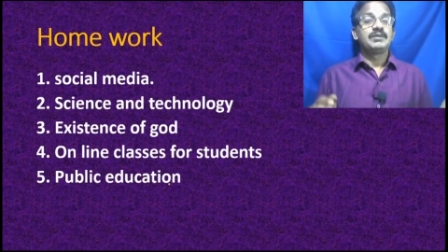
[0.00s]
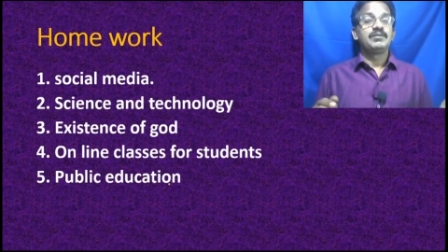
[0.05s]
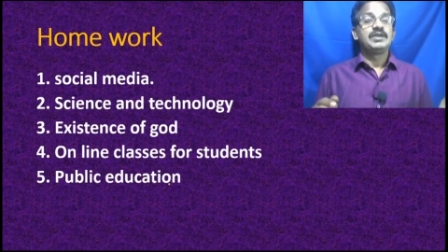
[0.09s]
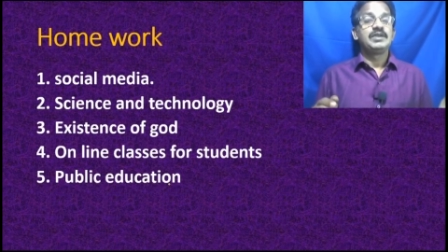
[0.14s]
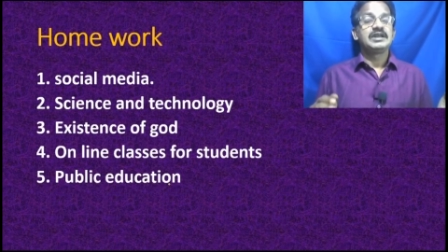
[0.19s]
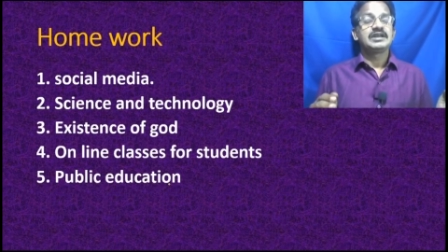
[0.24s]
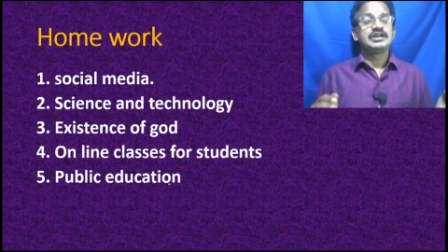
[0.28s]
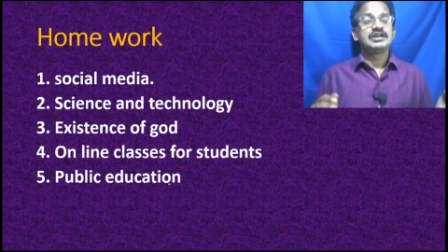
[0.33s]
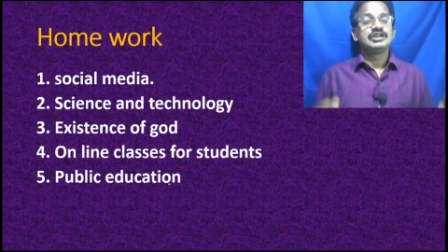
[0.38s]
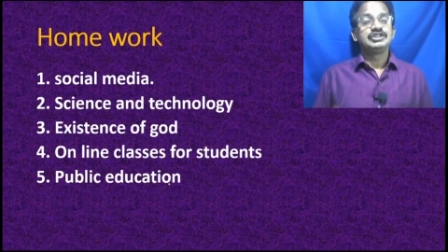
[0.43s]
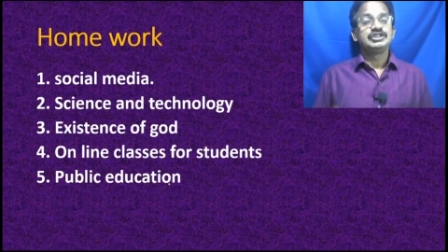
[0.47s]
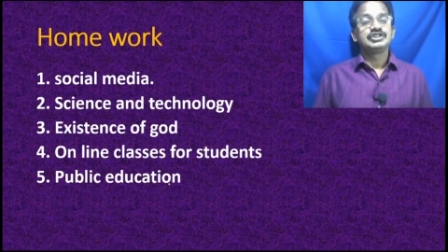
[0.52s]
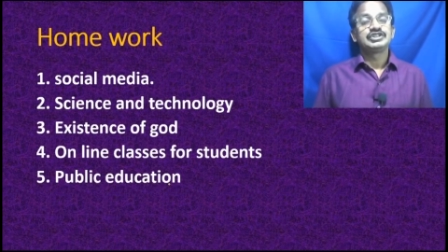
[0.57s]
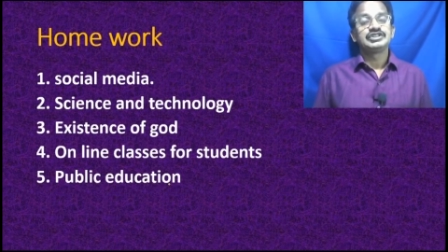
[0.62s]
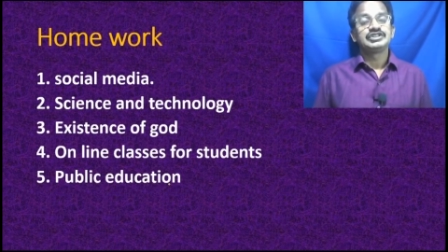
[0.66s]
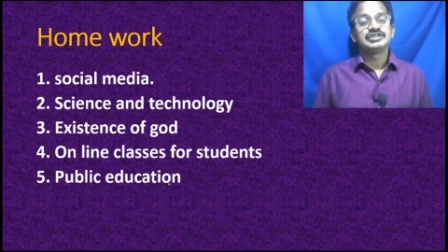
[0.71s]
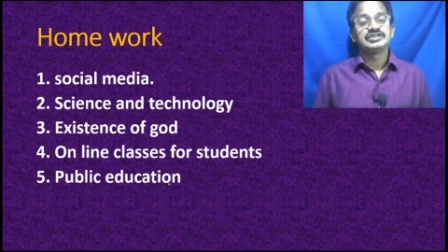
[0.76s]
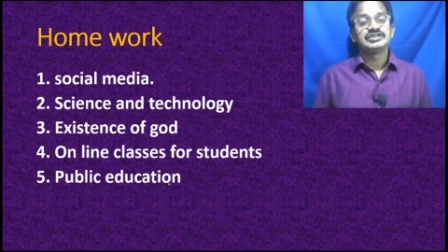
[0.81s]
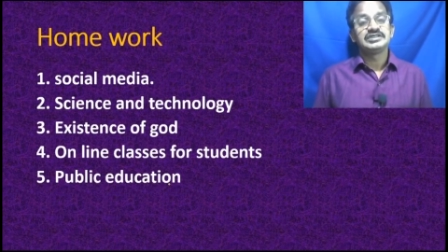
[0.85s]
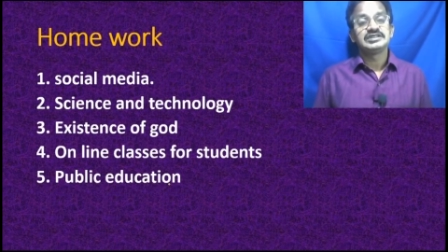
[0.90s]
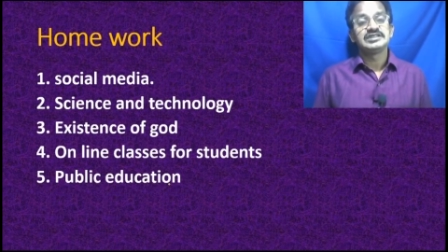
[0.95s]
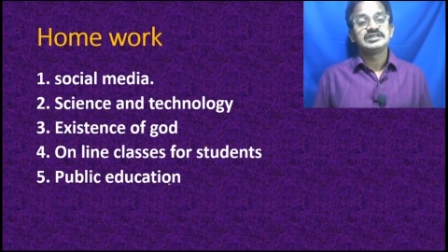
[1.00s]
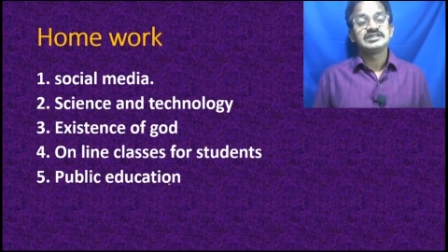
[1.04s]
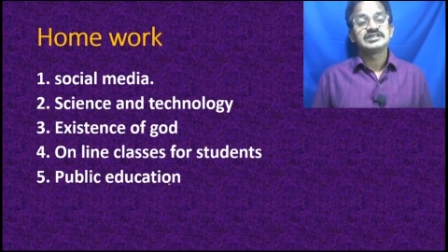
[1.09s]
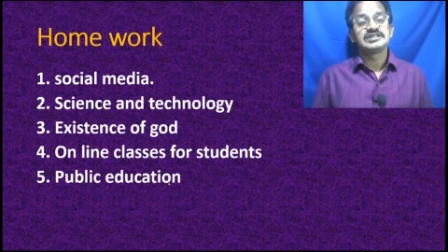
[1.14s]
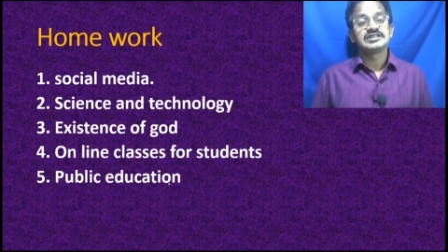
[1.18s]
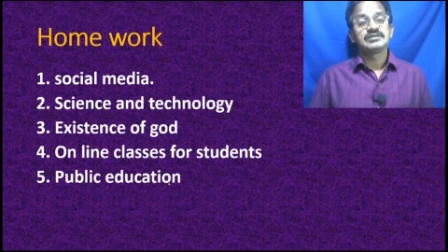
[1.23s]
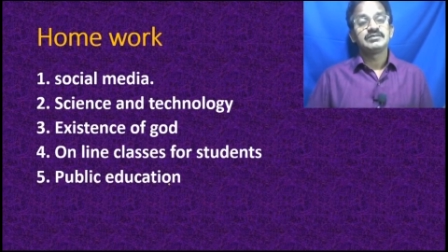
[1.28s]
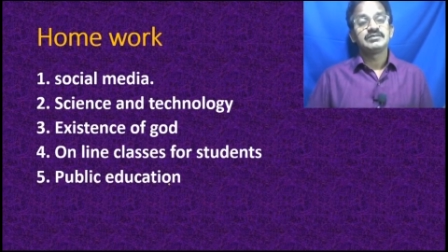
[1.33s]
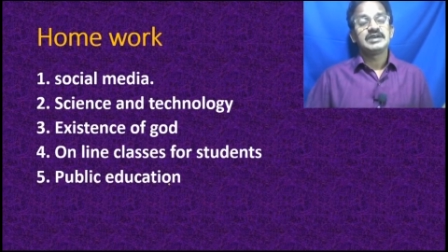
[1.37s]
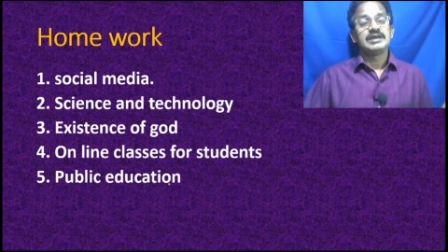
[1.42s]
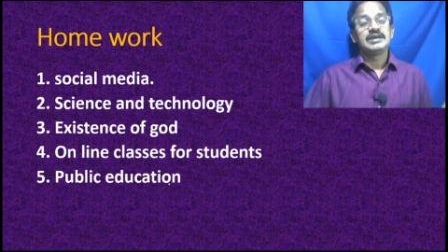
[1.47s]
public education
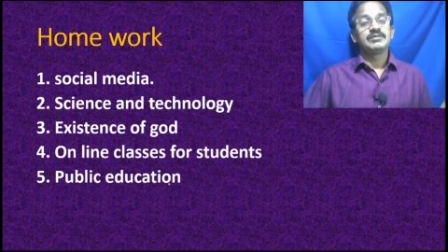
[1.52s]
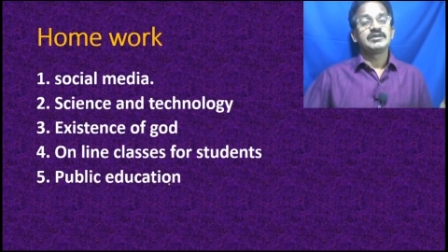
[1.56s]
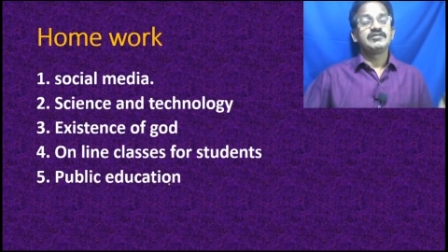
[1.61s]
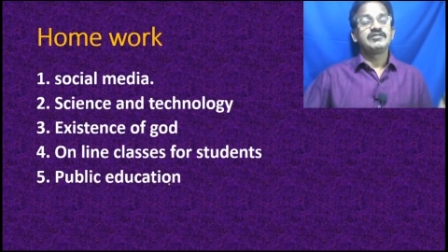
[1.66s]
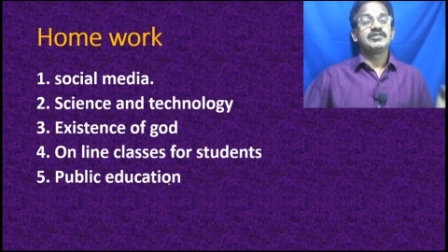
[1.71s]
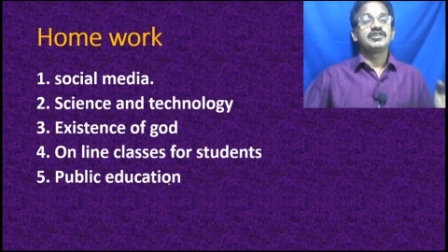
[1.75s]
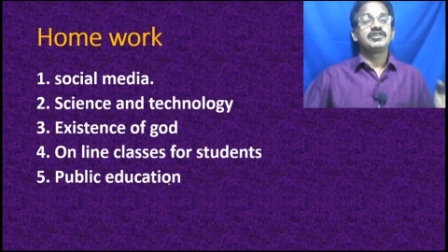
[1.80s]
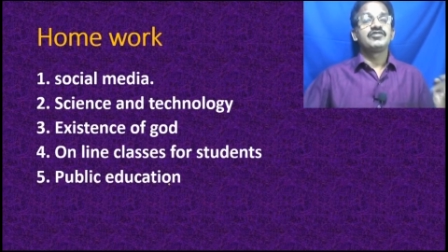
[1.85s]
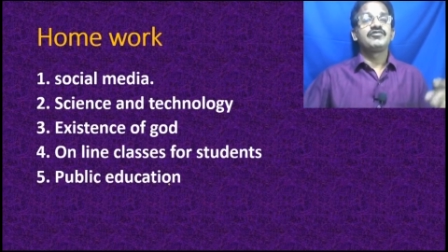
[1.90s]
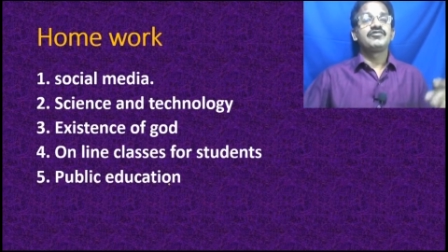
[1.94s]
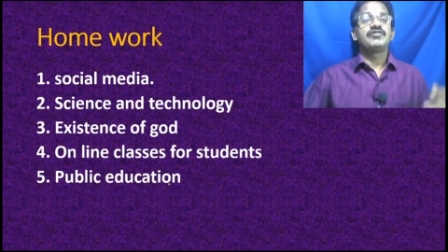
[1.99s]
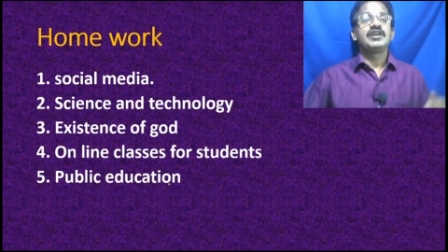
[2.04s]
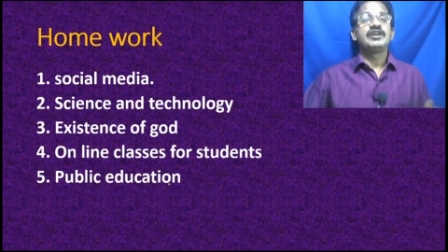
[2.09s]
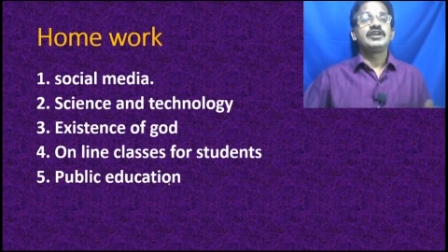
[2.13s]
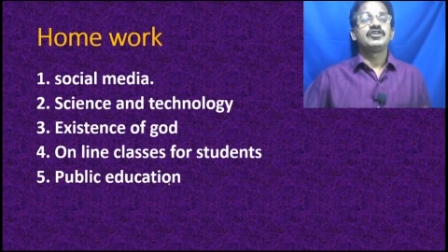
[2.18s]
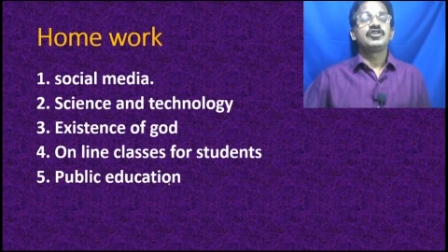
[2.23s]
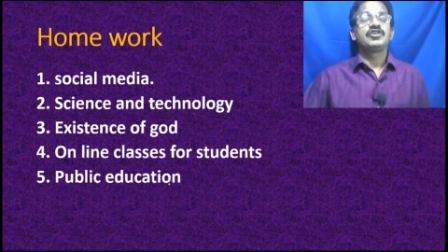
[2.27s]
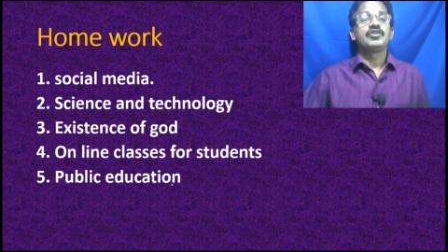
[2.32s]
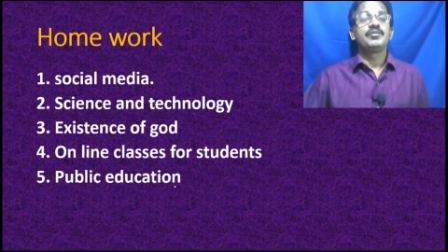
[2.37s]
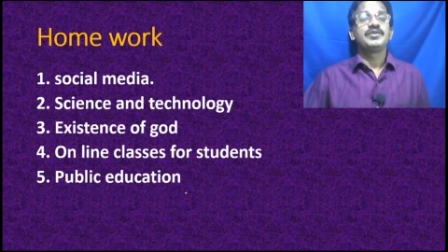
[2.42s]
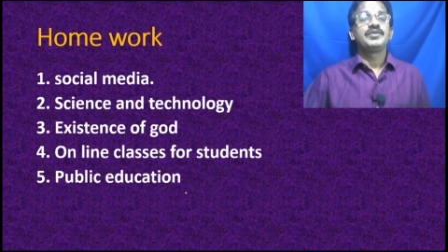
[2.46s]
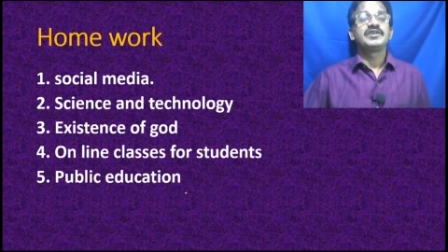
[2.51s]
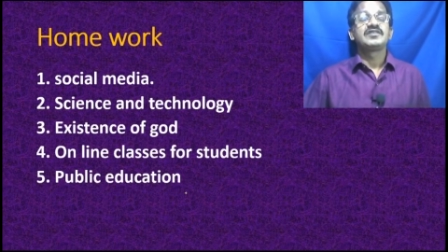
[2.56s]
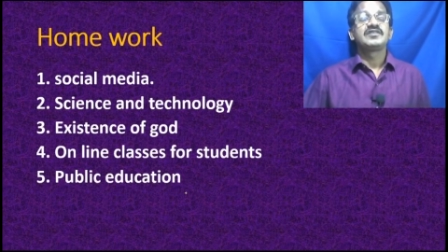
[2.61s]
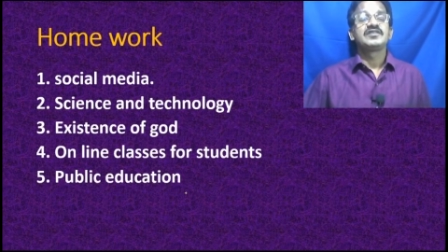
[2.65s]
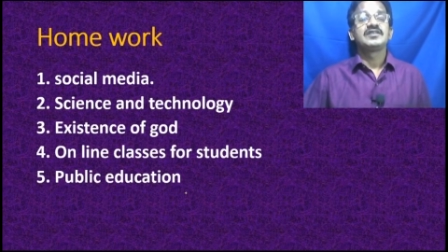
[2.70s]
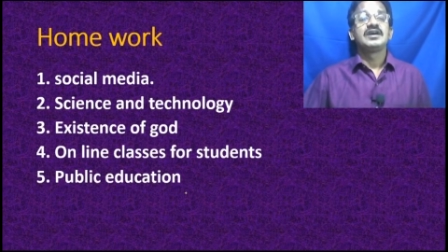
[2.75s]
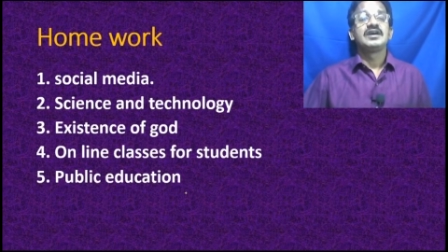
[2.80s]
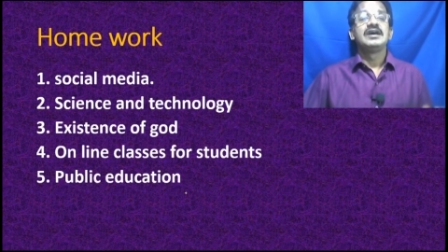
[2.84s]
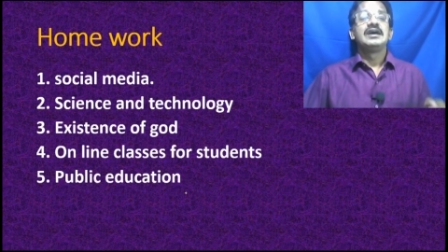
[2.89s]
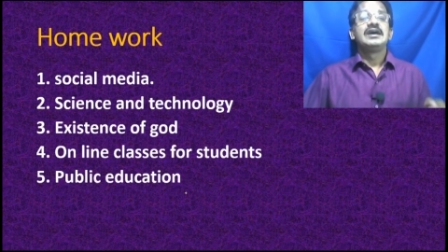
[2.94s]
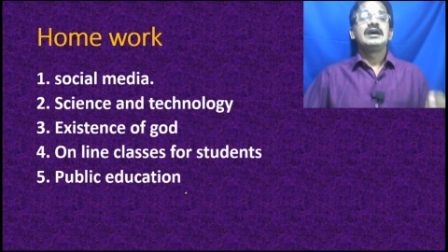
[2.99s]
system i'm giving you five
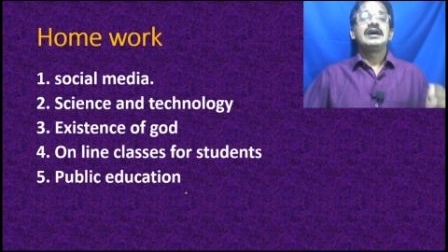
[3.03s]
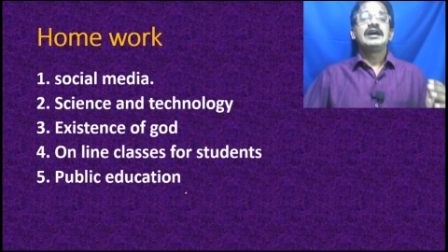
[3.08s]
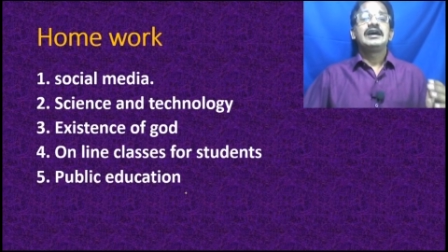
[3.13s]
topics uh,